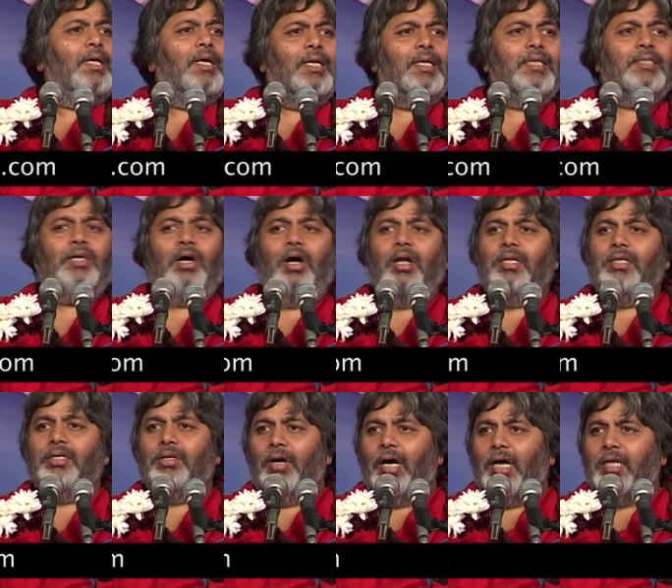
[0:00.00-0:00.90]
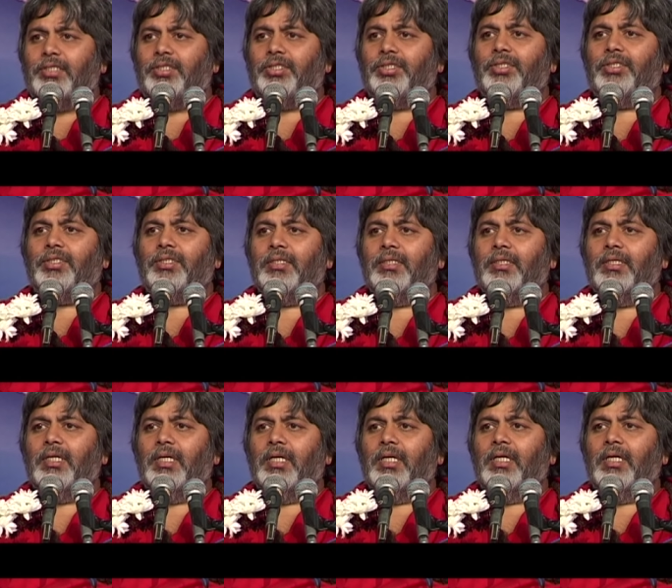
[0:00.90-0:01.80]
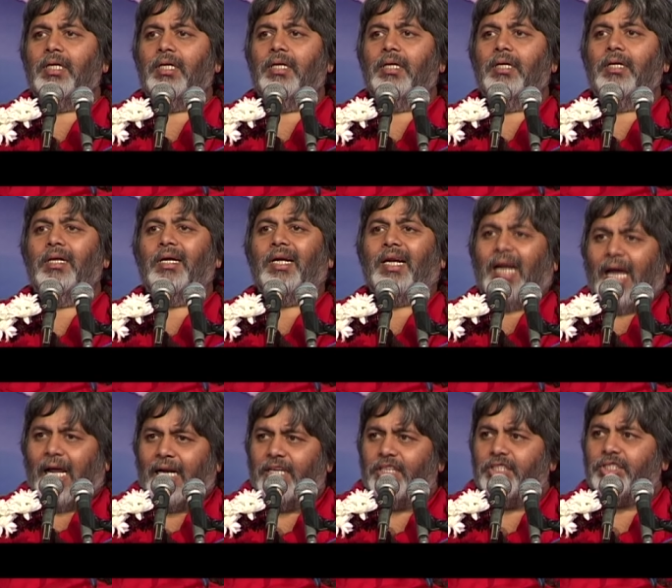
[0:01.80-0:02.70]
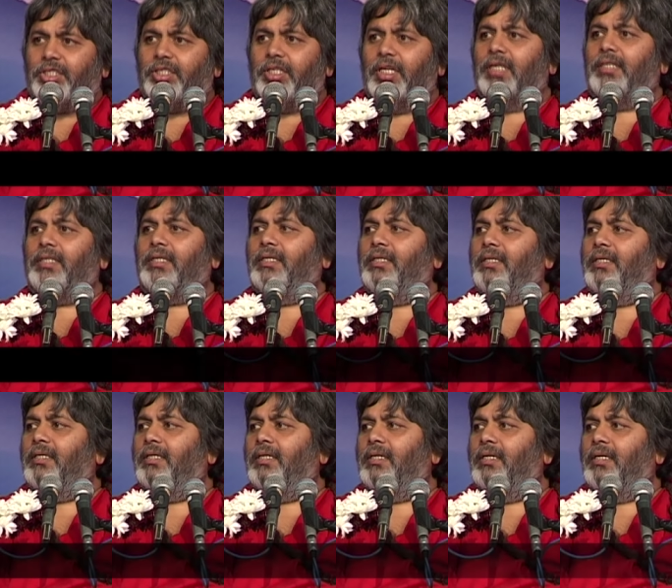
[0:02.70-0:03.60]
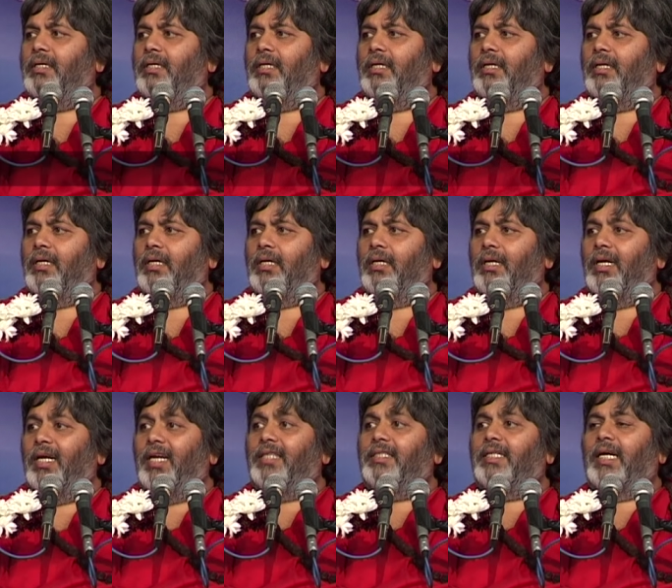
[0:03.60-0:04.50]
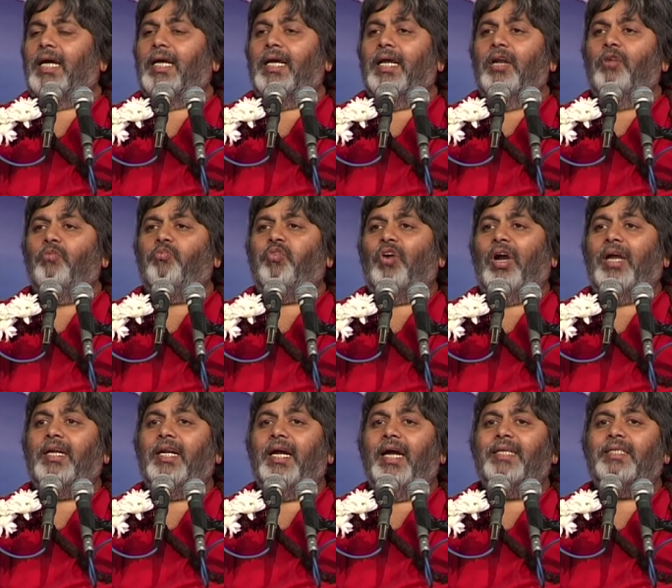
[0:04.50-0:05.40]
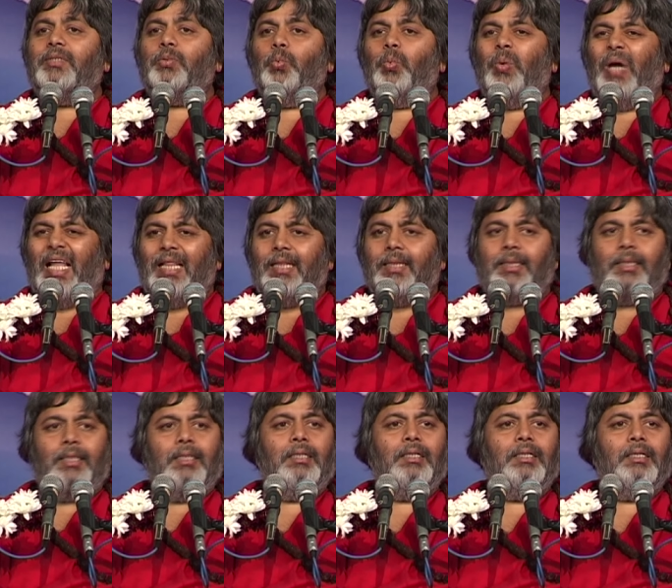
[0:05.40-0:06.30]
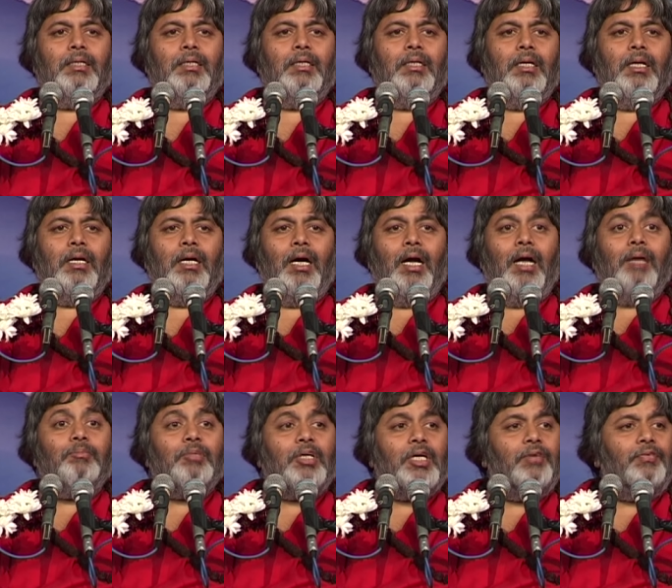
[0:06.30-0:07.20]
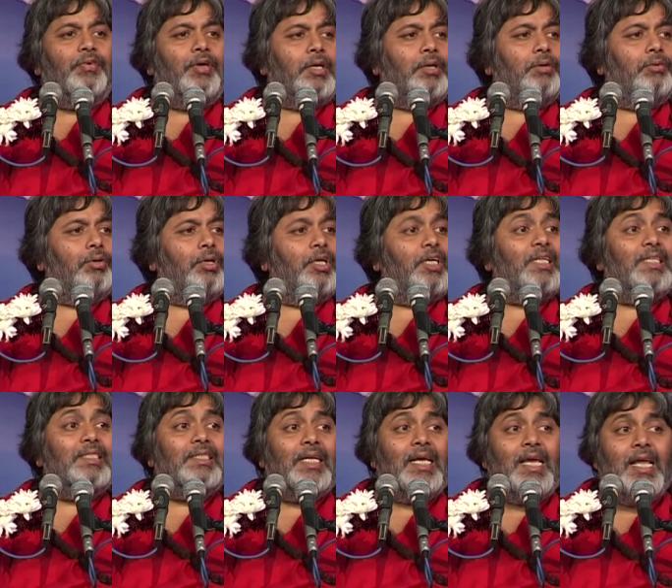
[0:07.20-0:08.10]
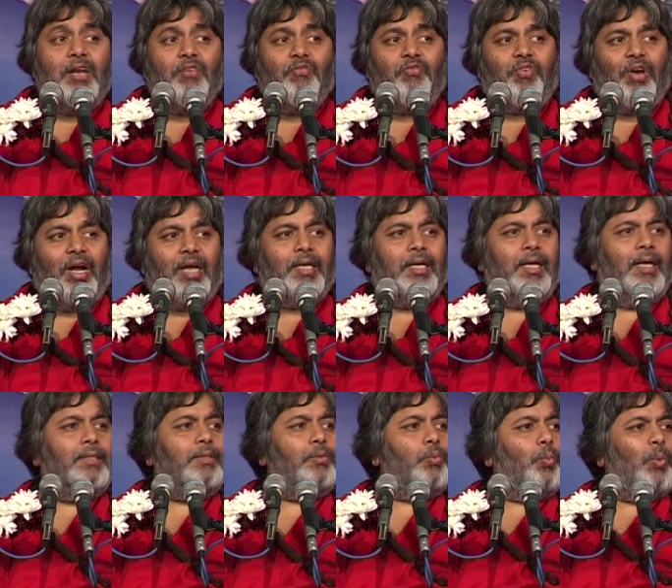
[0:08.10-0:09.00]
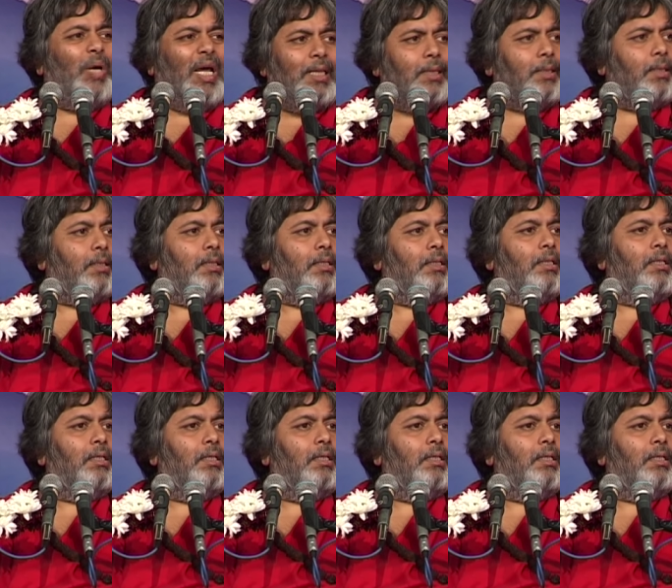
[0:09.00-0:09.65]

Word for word: It is all yours. Relish it. It is an infinite wealth I am giving you. It is infinite wealth.